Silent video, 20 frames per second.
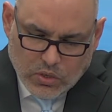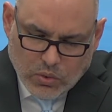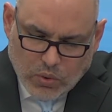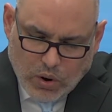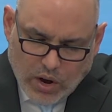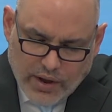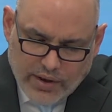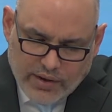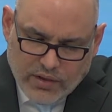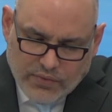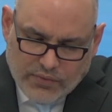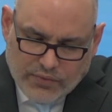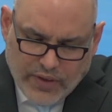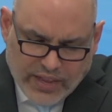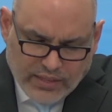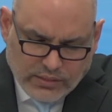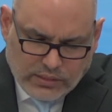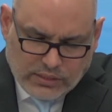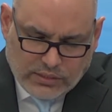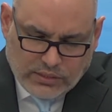You are an
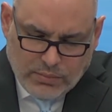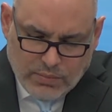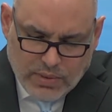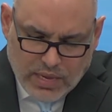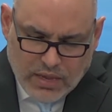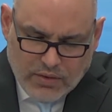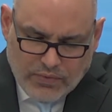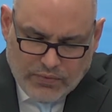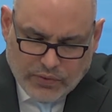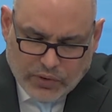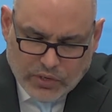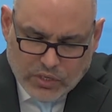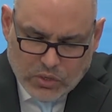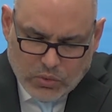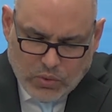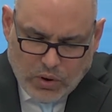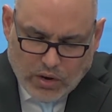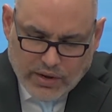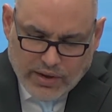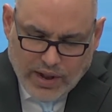offense to me, for
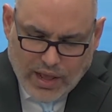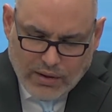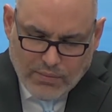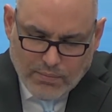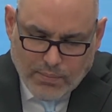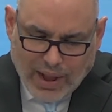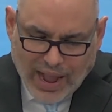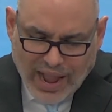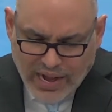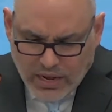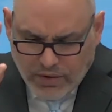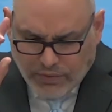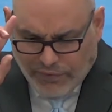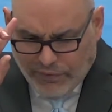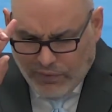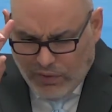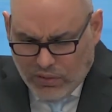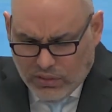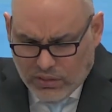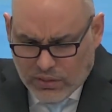you are not
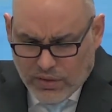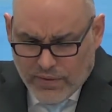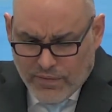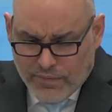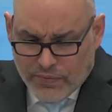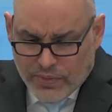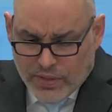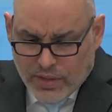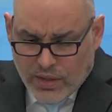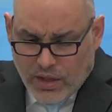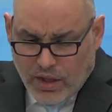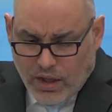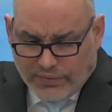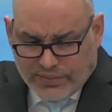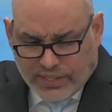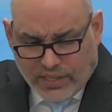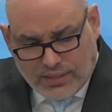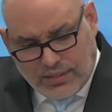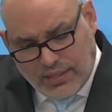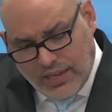mindful
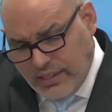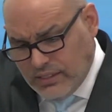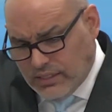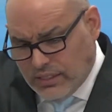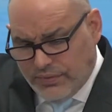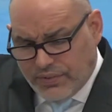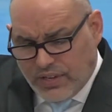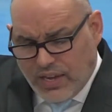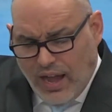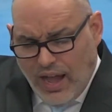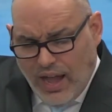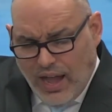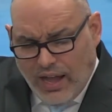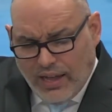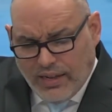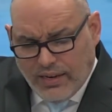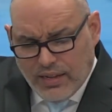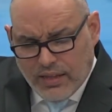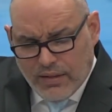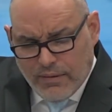of the things of
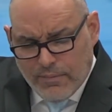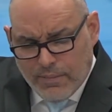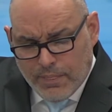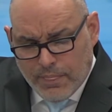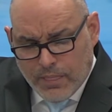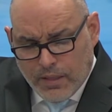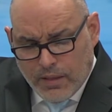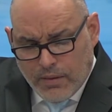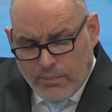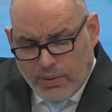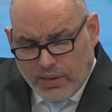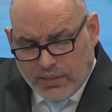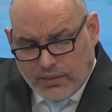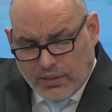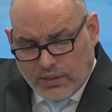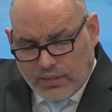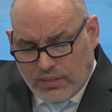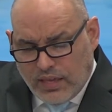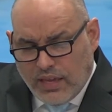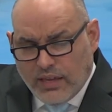God,
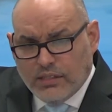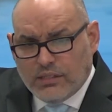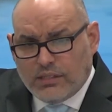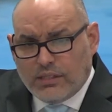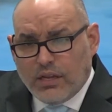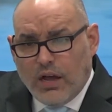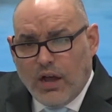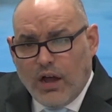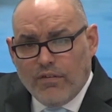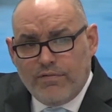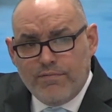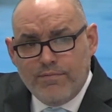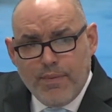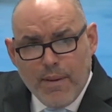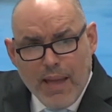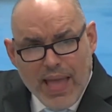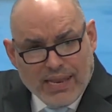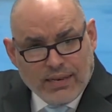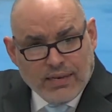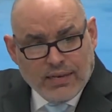but the things of
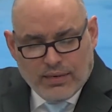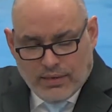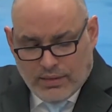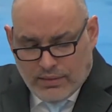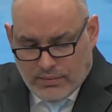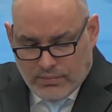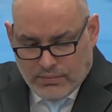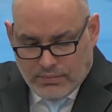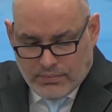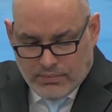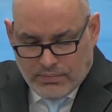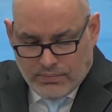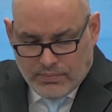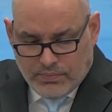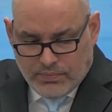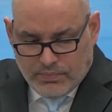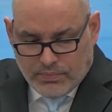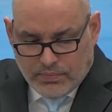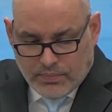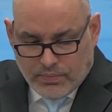men.
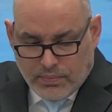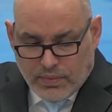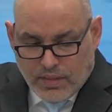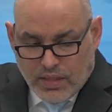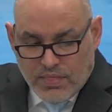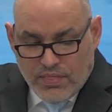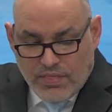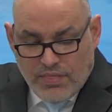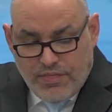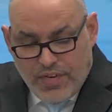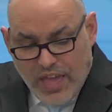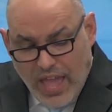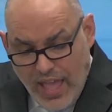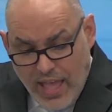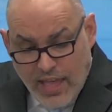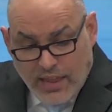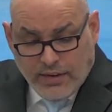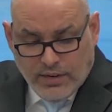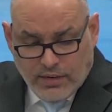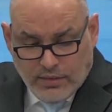
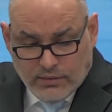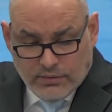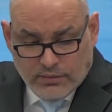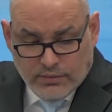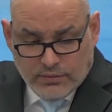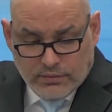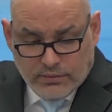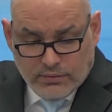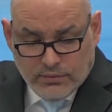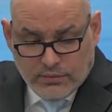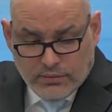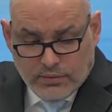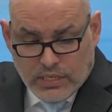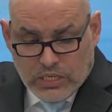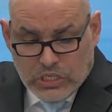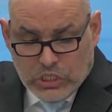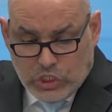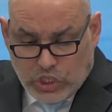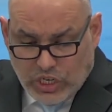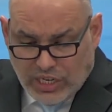Then
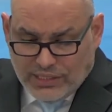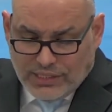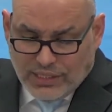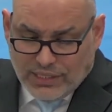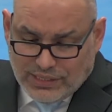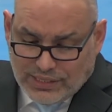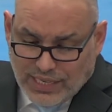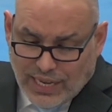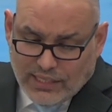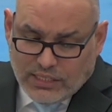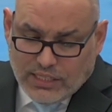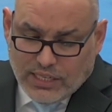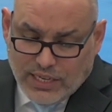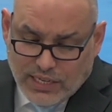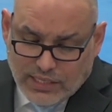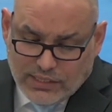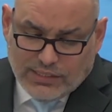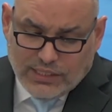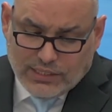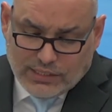Jesus said
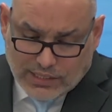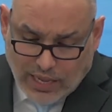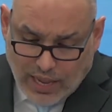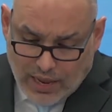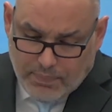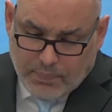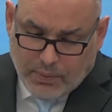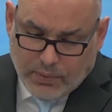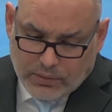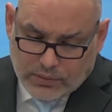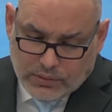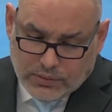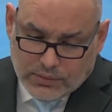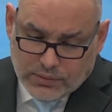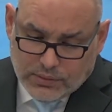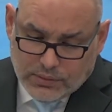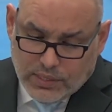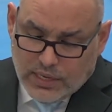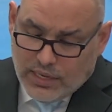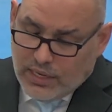to his
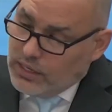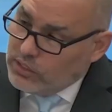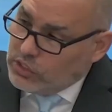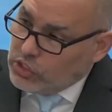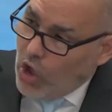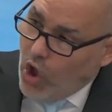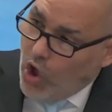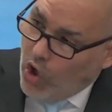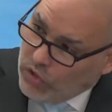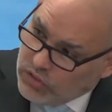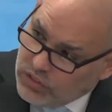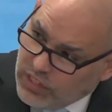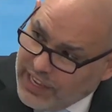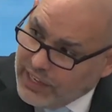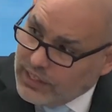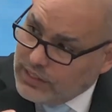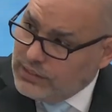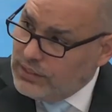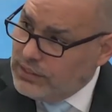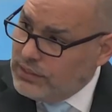disciples, it's all
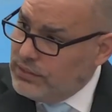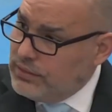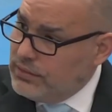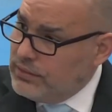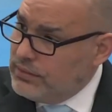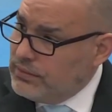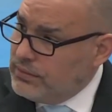linked.